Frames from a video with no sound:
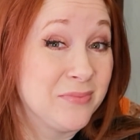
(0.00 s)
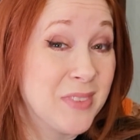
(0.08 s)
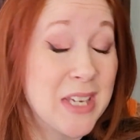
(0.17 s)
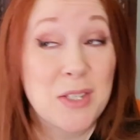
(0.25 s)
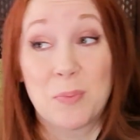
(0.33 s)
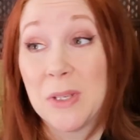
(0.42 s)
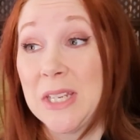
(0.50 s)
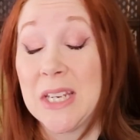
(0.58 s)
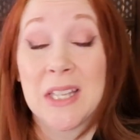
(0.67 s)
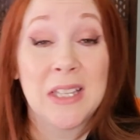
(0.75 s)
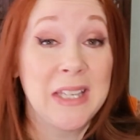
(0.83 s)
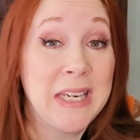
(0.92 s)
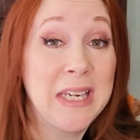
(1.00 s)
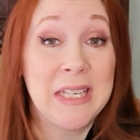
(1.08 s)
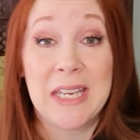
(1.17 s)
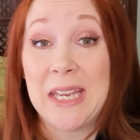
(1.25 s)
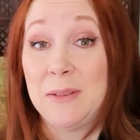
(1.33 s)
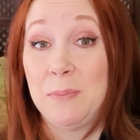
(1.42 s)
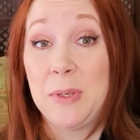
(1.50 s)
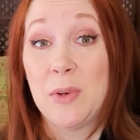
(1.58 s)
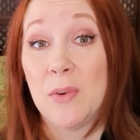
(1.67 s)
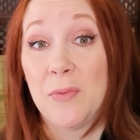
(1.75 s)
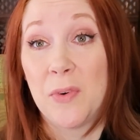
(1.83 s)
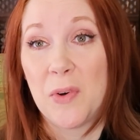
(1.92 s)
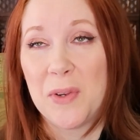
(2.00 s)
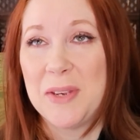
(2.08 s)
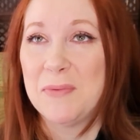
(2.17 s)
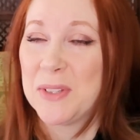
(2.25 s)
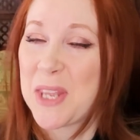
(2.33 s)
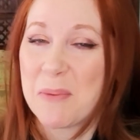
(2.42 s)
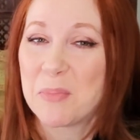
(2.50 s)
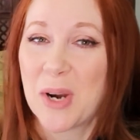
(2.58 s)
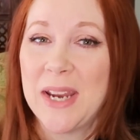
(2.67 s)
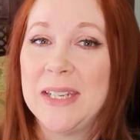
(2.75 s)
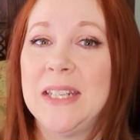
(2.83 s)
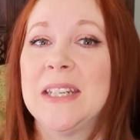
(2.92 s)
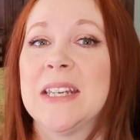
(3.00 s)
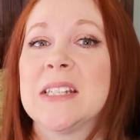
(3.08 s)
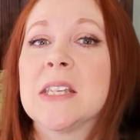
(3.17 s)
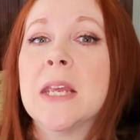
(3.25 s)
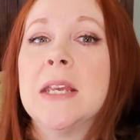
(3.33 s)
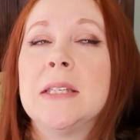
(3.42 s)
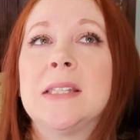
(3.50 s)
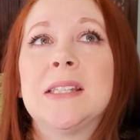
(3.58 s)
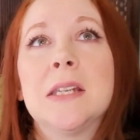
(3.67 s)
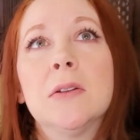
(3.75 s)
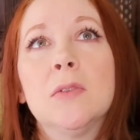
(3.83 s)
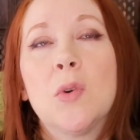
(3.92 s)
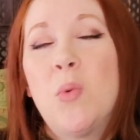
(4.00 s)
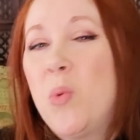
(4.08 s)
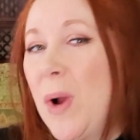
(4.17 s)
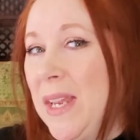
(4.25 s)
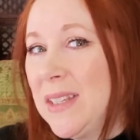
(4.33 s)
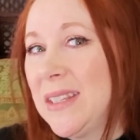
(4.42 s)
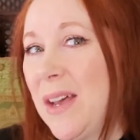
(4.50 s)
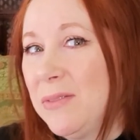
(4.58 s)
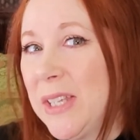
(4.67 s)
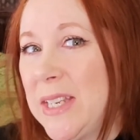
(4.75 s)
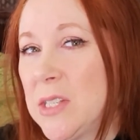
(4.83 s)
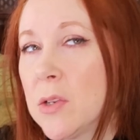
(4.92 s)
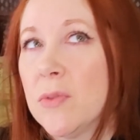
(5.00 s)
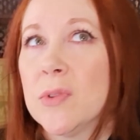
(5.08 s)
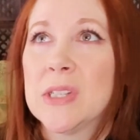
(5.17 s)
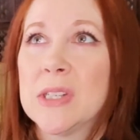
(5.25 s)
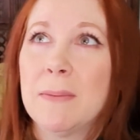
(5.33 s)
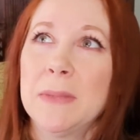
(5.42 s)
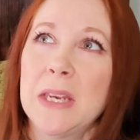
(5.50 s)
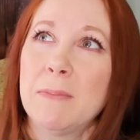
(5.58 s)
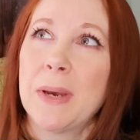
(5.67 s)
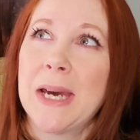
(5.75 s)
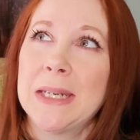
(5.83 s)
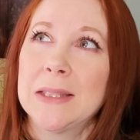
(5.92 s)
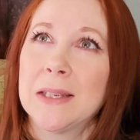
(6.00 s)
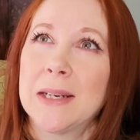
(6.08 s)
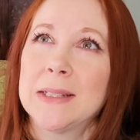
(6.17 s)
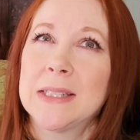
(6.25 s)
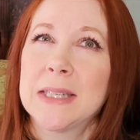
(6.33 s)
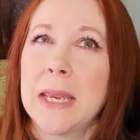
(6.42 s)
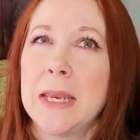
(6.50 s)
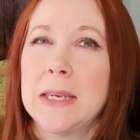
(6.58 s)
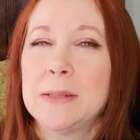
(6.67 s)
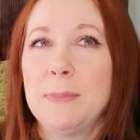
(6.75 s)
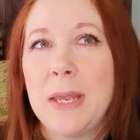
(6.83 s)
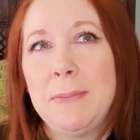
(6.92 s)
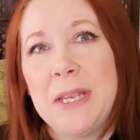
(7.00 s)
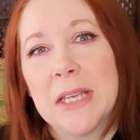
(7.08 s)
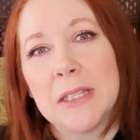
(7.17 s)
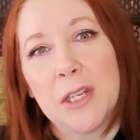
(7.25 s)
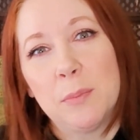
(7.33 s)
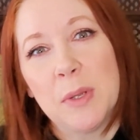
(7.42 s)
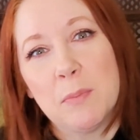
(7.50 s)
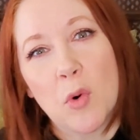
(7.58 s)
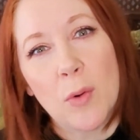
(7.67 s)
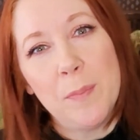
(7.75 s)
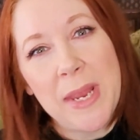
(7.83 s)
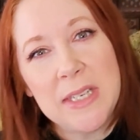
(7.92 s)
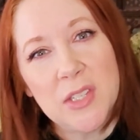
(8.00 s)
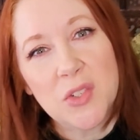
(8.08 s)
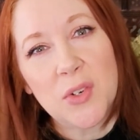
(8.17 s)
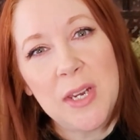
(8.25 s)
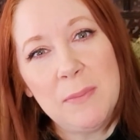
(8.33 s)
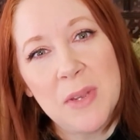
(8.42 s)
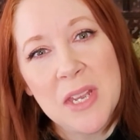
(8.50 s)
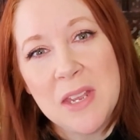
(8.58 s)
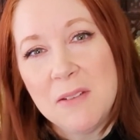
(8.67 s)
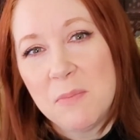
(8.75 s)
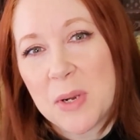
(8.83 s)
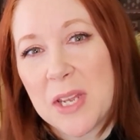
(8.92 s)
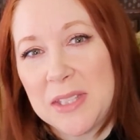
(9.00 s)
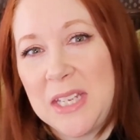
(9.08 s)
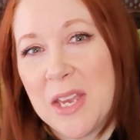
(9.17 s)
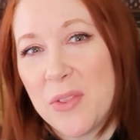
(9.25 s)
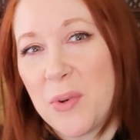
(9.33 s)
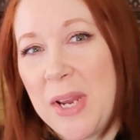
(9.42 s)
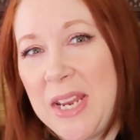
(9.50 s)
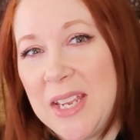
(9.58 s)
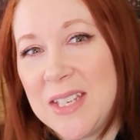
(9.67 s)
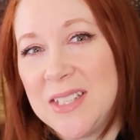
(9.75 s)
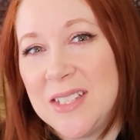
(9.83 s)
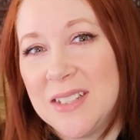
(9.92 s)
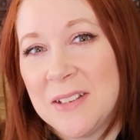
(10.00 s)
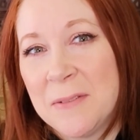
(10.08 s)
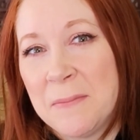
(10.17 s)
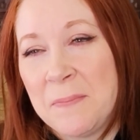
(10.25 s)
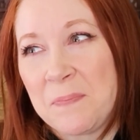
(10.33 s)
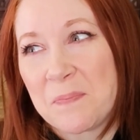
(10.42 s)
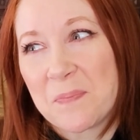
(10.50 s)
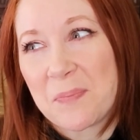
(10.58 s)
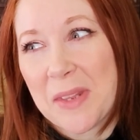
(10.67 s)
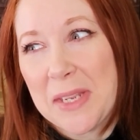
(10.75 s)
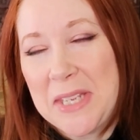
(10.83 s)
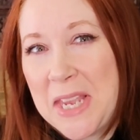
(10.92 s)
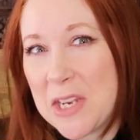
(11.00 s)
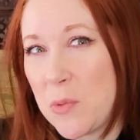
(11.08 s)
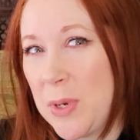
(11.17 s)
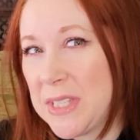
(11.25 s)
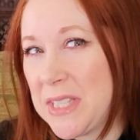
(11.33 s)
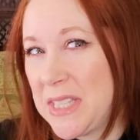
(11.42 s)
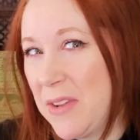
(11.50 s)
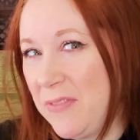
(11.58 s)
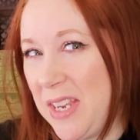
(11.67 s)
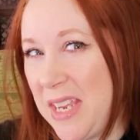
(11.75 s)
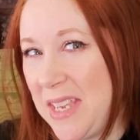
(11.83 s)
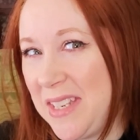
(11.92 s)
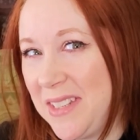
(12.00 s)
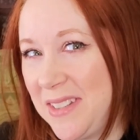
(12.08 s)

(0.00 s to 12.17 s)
It's really clean and beautiful. Even with that brininess, it's still quite lovely. So there's something about it that I'd say is maybe a little bit more mainstream. But on the other hand, I can't quit sniffing it.